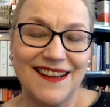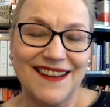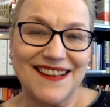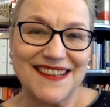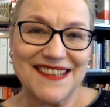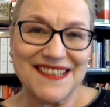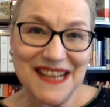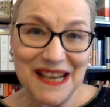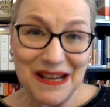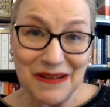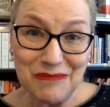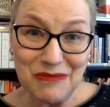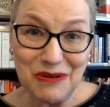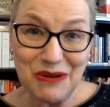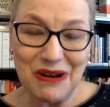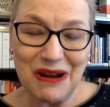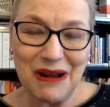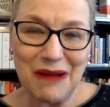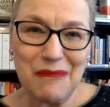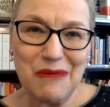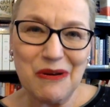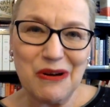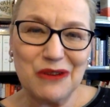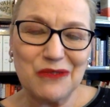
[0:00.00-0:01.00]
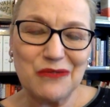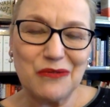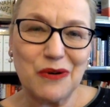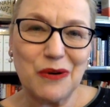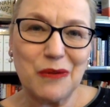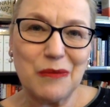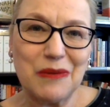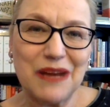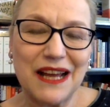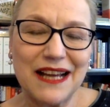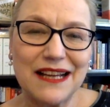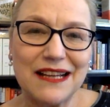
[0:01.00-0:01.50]
The second book I bought
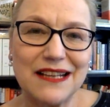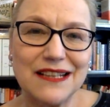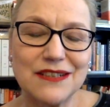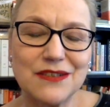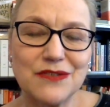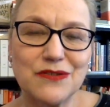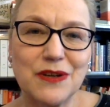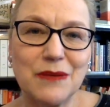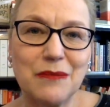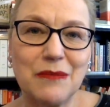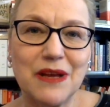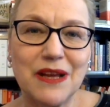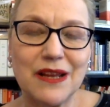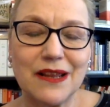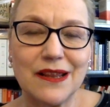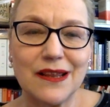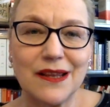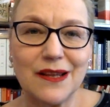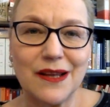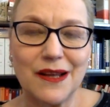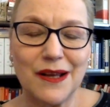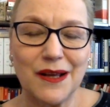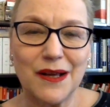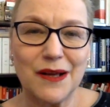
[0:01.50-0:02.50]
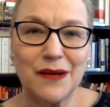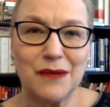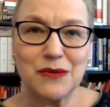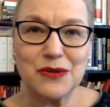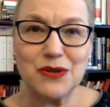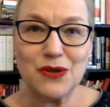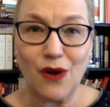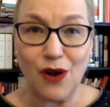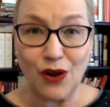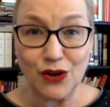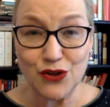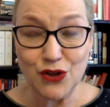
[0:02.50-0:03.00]
for Black History Month uh, was
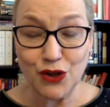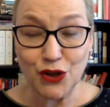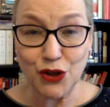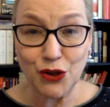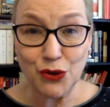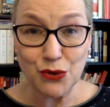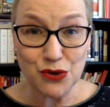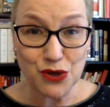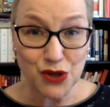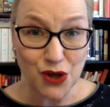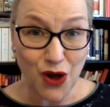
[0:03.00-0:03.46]
also used